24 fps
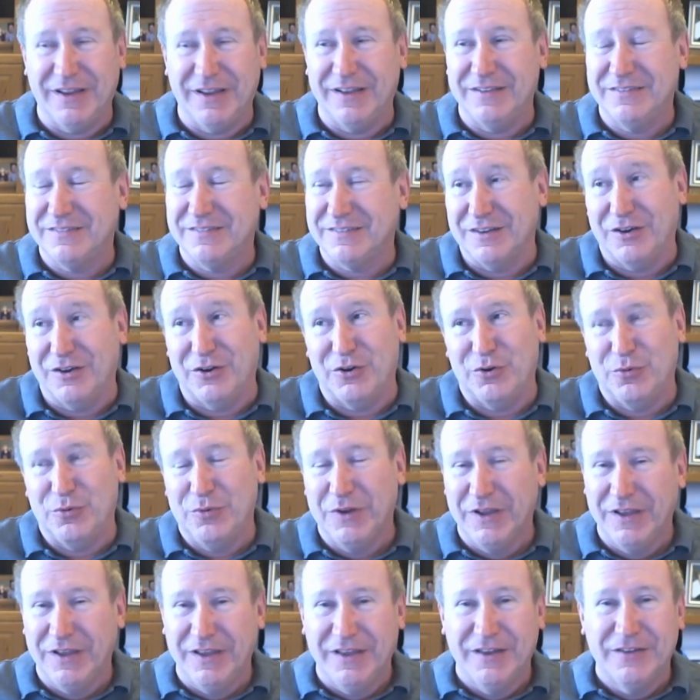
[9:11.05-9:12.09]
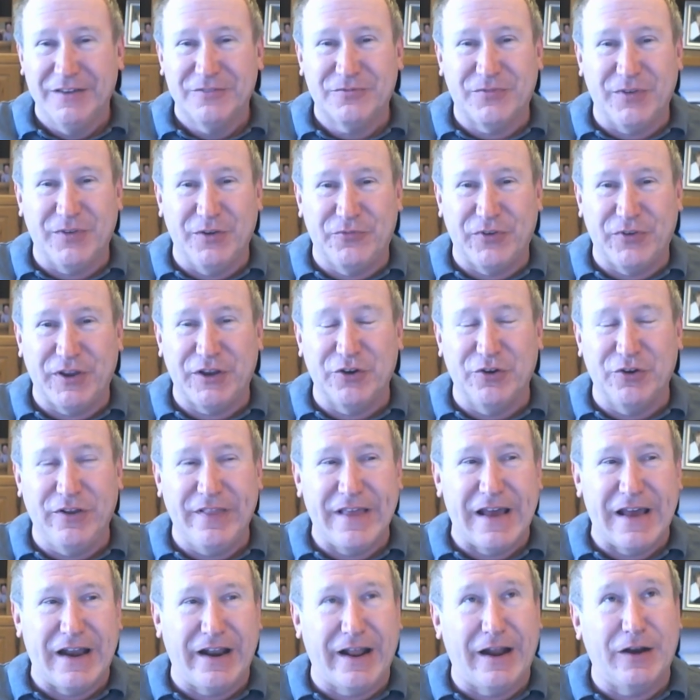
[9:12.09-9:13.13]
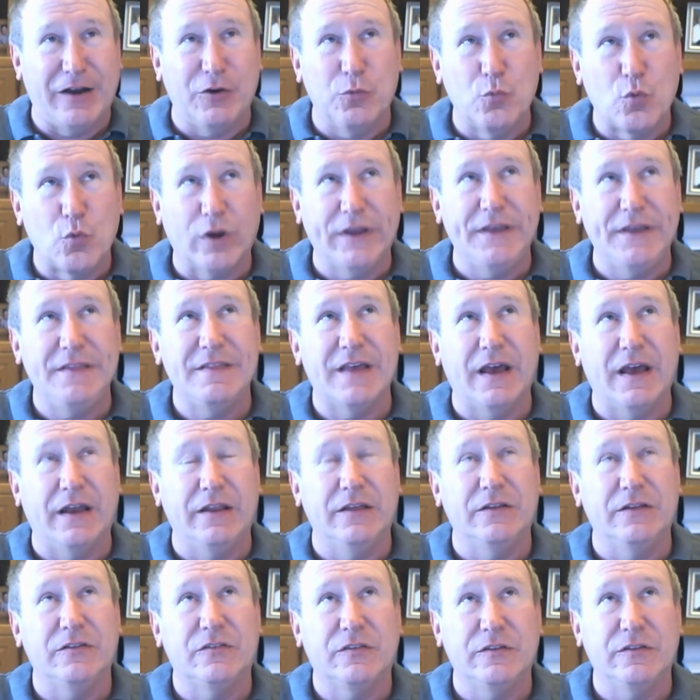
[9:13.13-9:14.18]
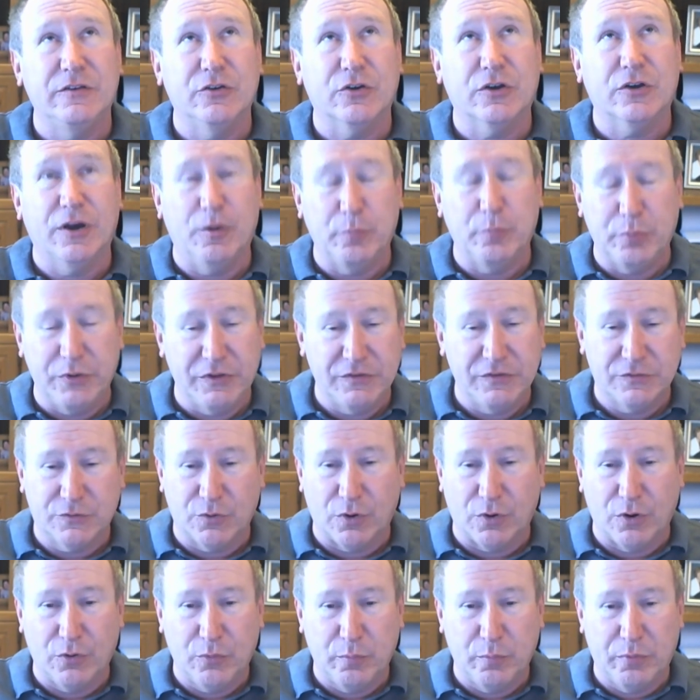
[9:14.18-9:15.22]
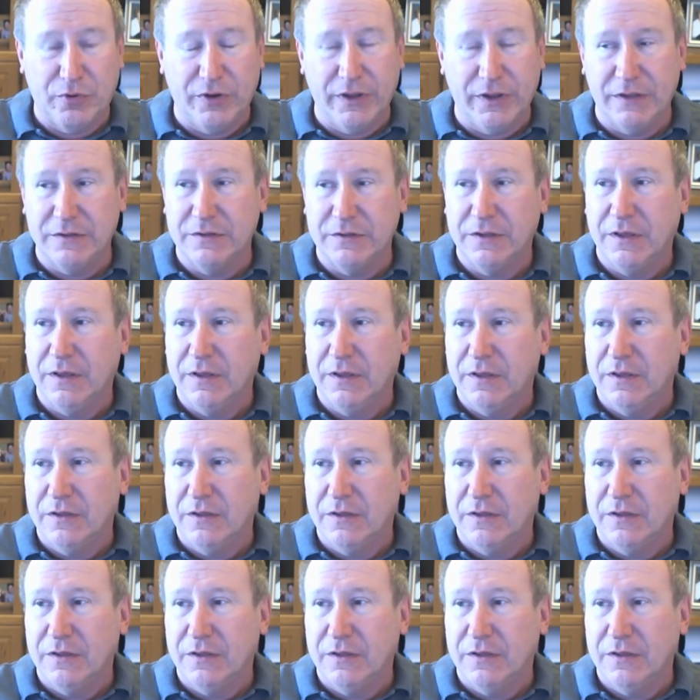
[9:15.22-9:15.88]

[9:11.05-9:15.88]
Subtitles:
And so figuring that out and working that into your company's growth plan,